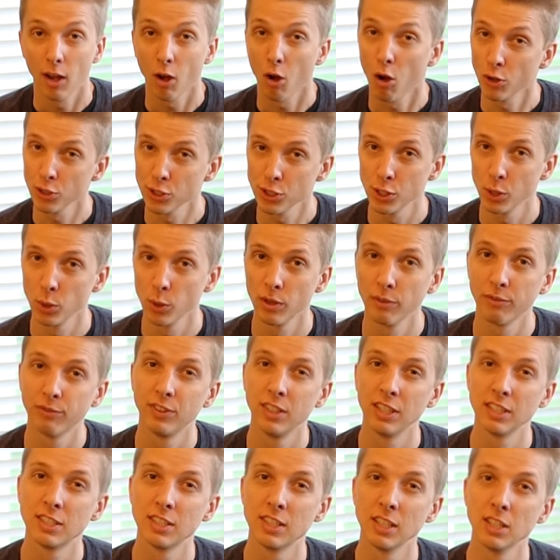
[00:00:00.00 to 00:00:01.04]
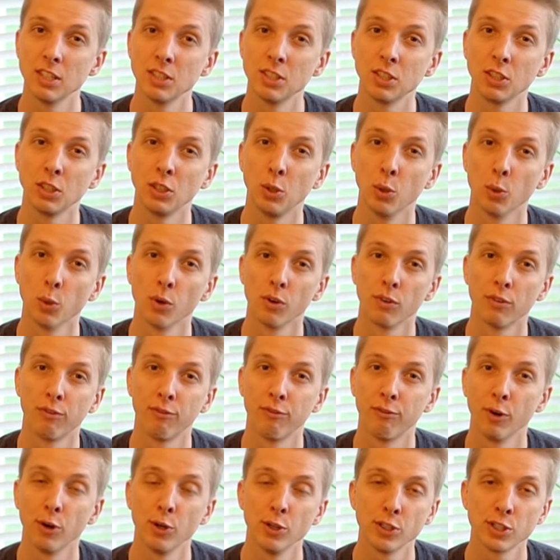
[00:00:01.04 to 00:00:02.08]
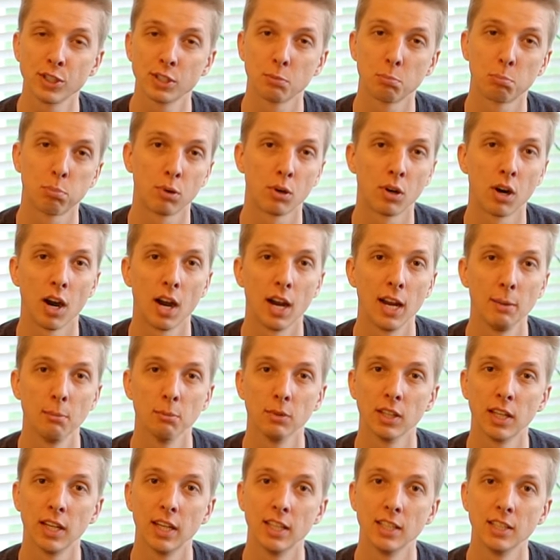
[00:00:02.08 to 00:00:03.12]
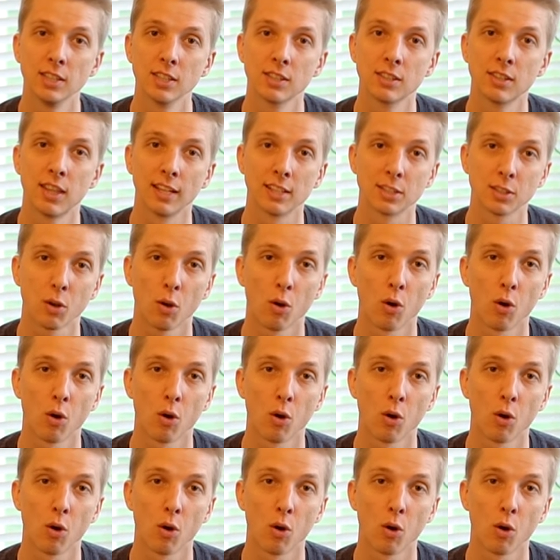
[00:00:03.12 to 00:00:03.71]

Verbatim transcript: Also, if this is your first prime lens that's